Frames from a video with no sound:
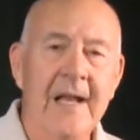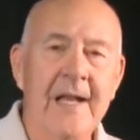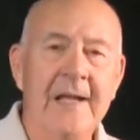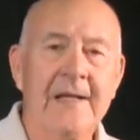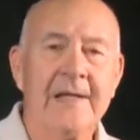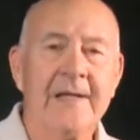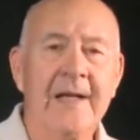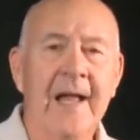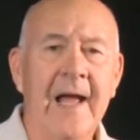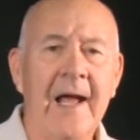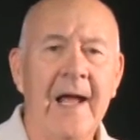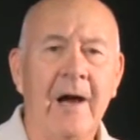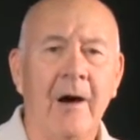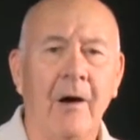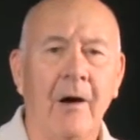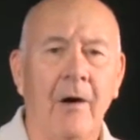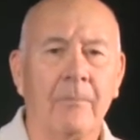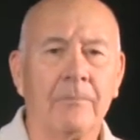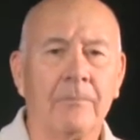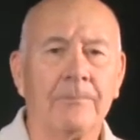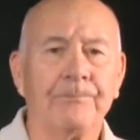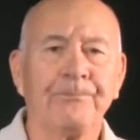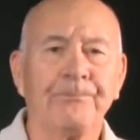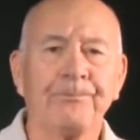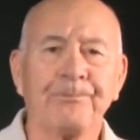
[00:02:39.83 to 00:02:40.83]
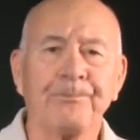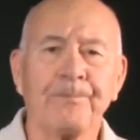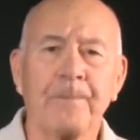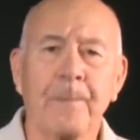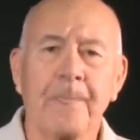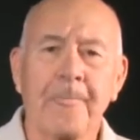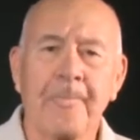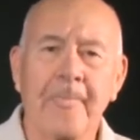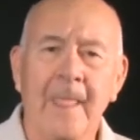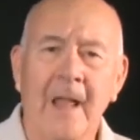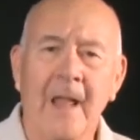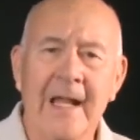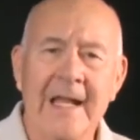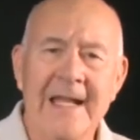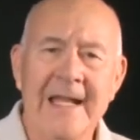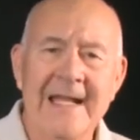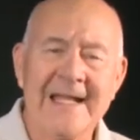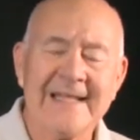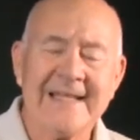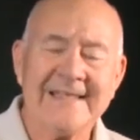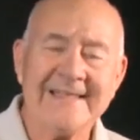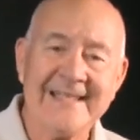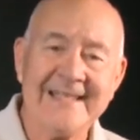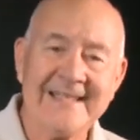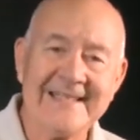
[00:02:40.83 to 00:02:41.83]
Now,
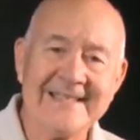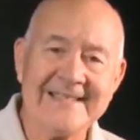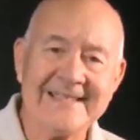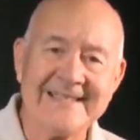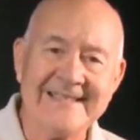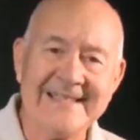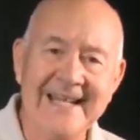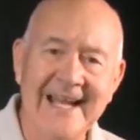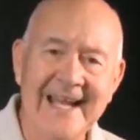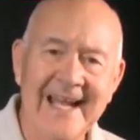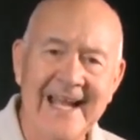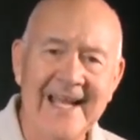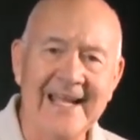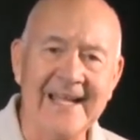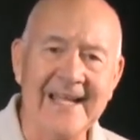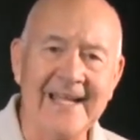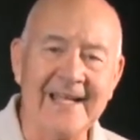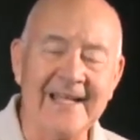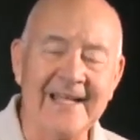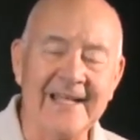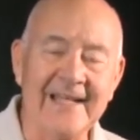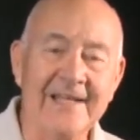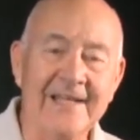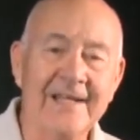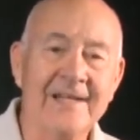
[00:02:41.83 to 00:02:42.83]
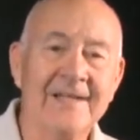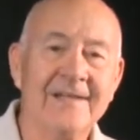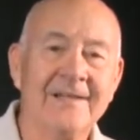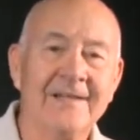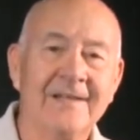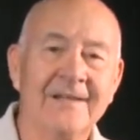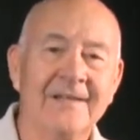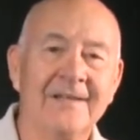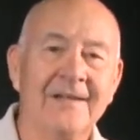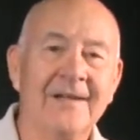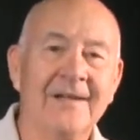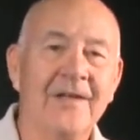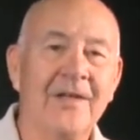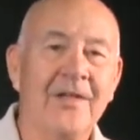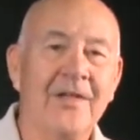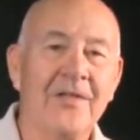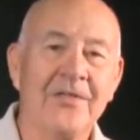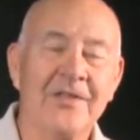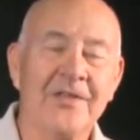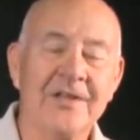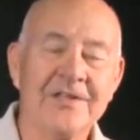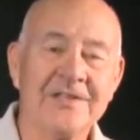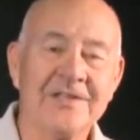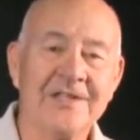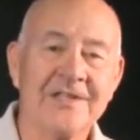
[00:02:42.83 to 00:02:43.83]
today,
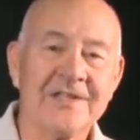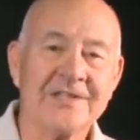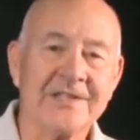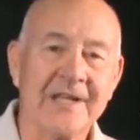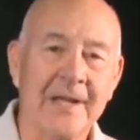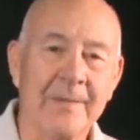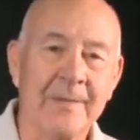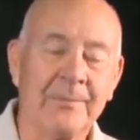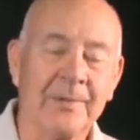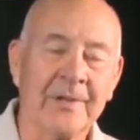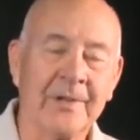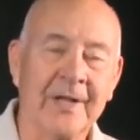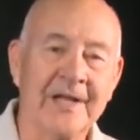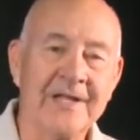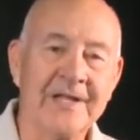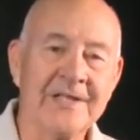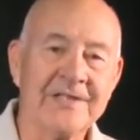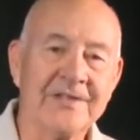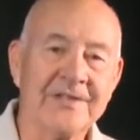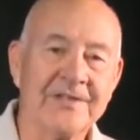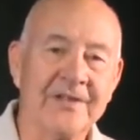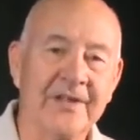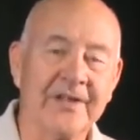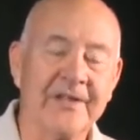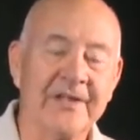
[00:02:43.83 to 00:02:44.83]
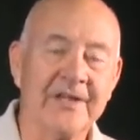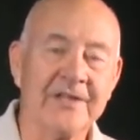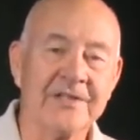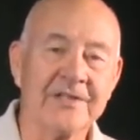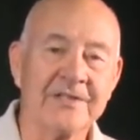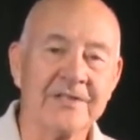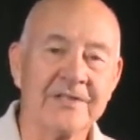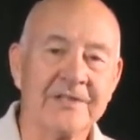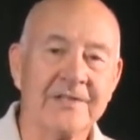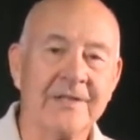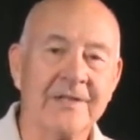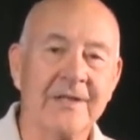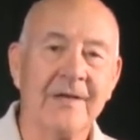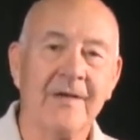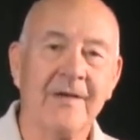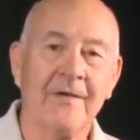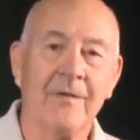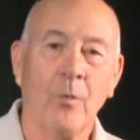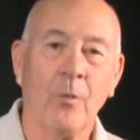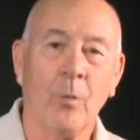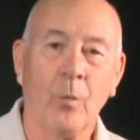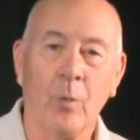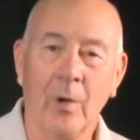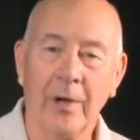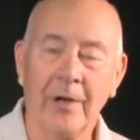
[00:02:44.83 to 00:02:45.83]
this is a place that is
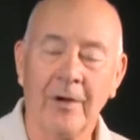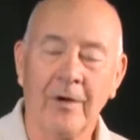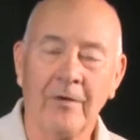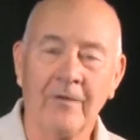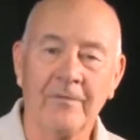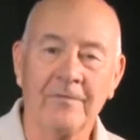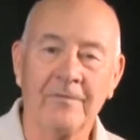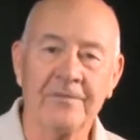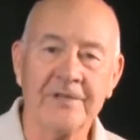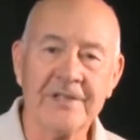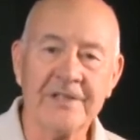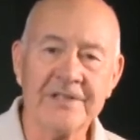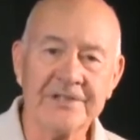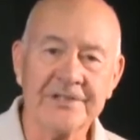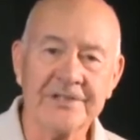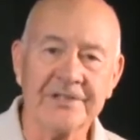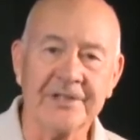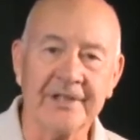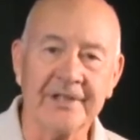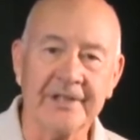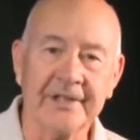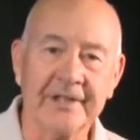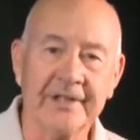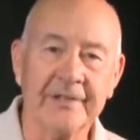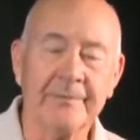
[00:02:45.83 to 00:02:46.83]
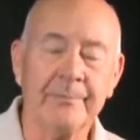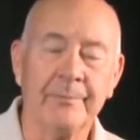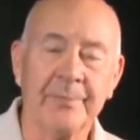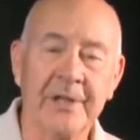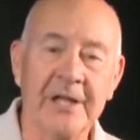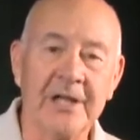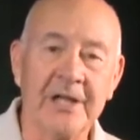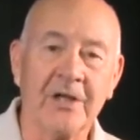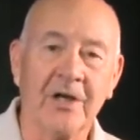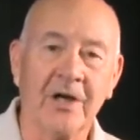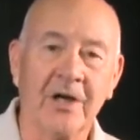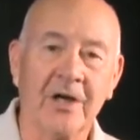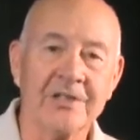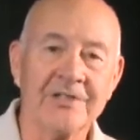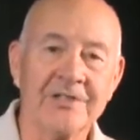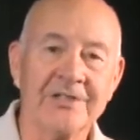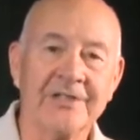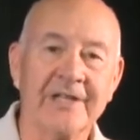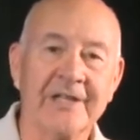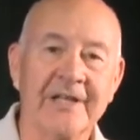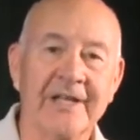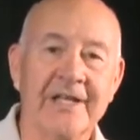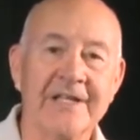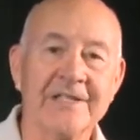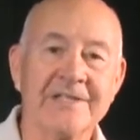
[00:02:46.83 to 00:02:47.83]
well visited because
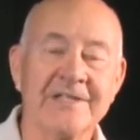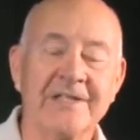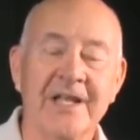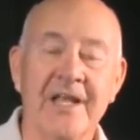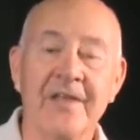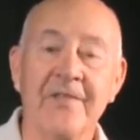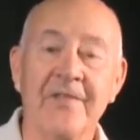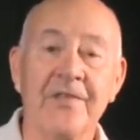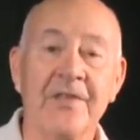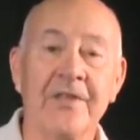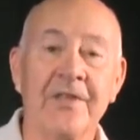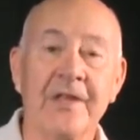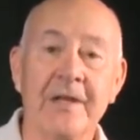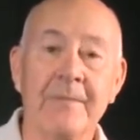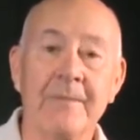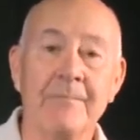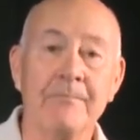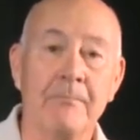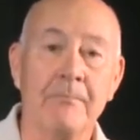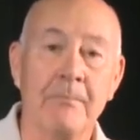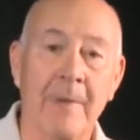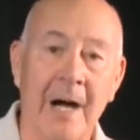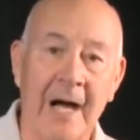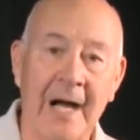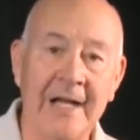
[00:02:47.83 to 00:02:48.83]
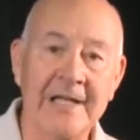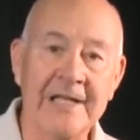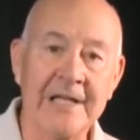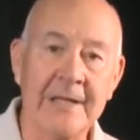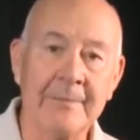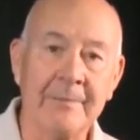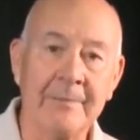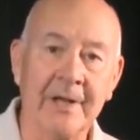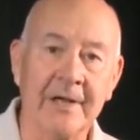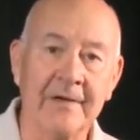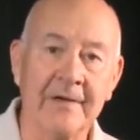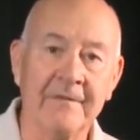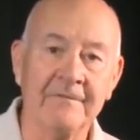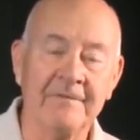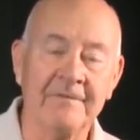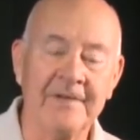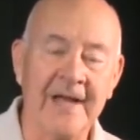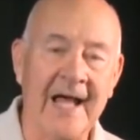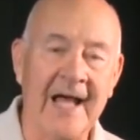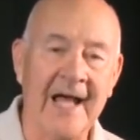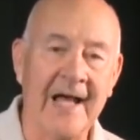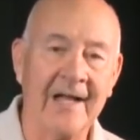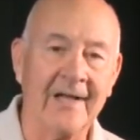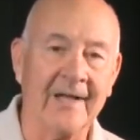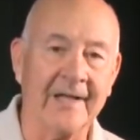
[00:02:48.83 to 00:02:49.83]
it is in the Monument
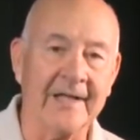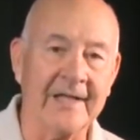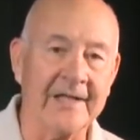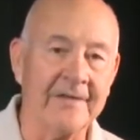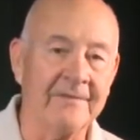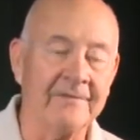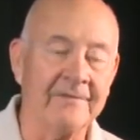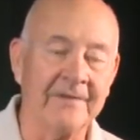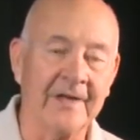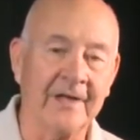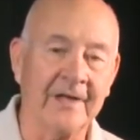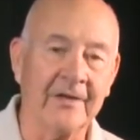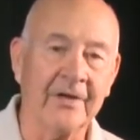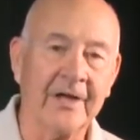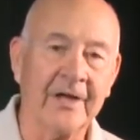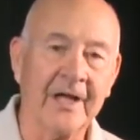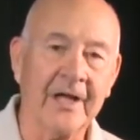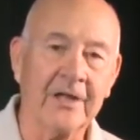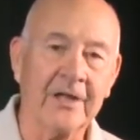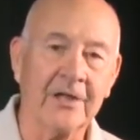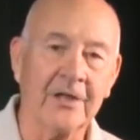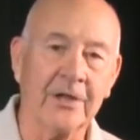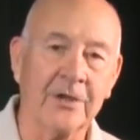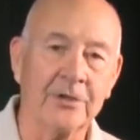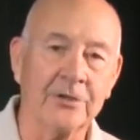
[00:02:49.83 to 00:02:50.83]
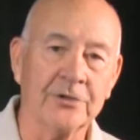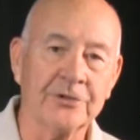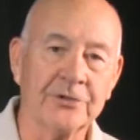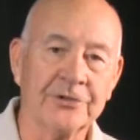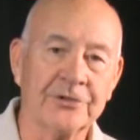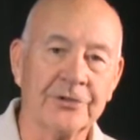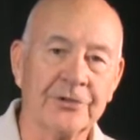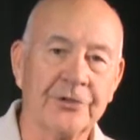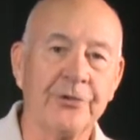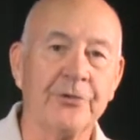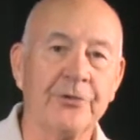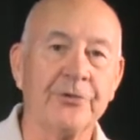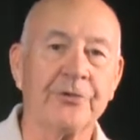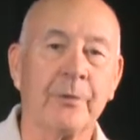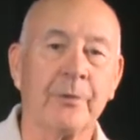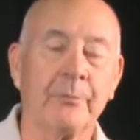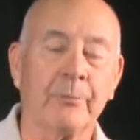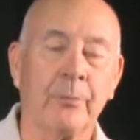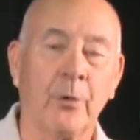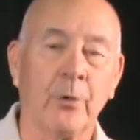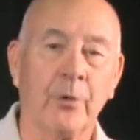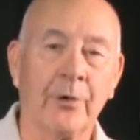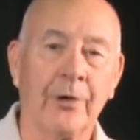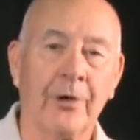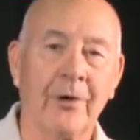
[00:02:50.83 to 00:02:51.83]
Valley, very close to the
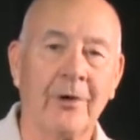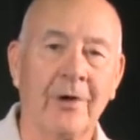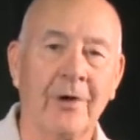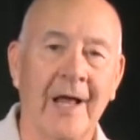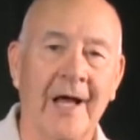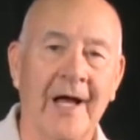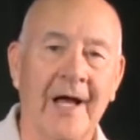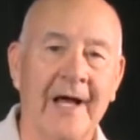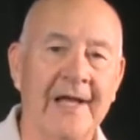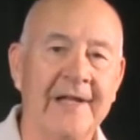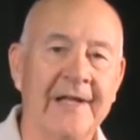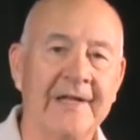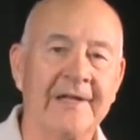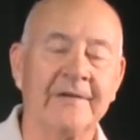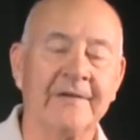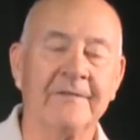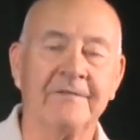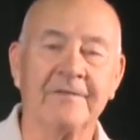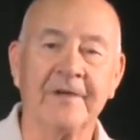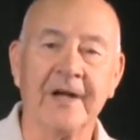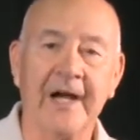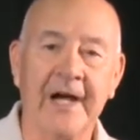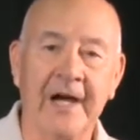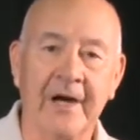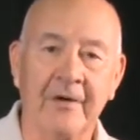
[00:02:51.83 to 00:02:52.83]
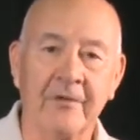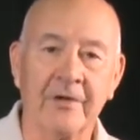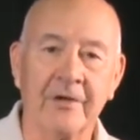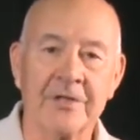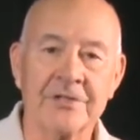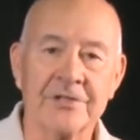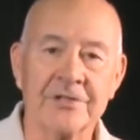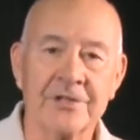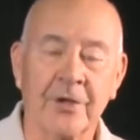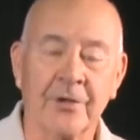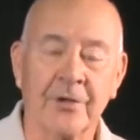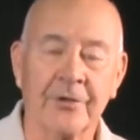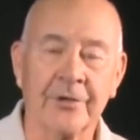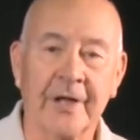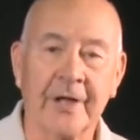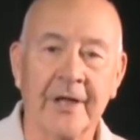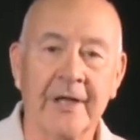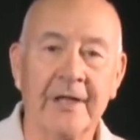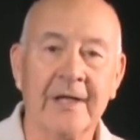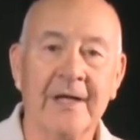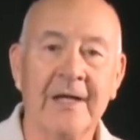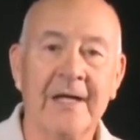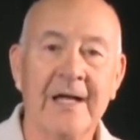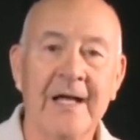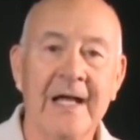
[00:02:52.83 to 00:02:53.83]
borderline of Arizona
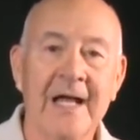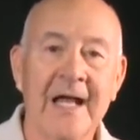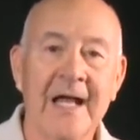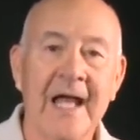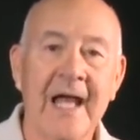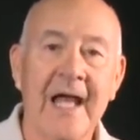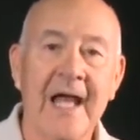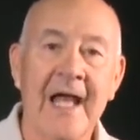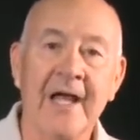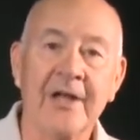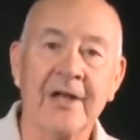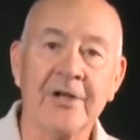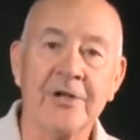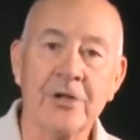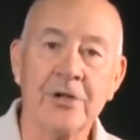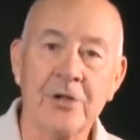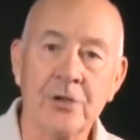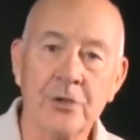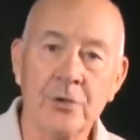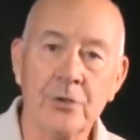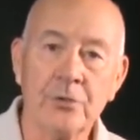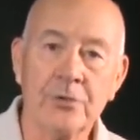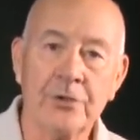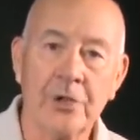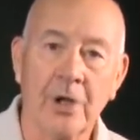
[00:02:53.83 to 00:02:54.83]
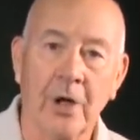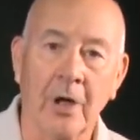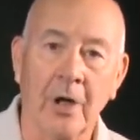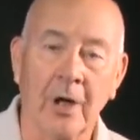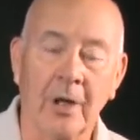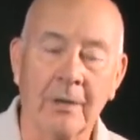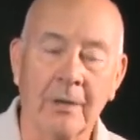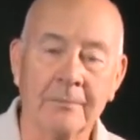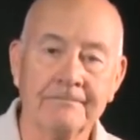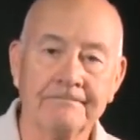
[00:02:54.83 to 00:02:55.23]
and Utah.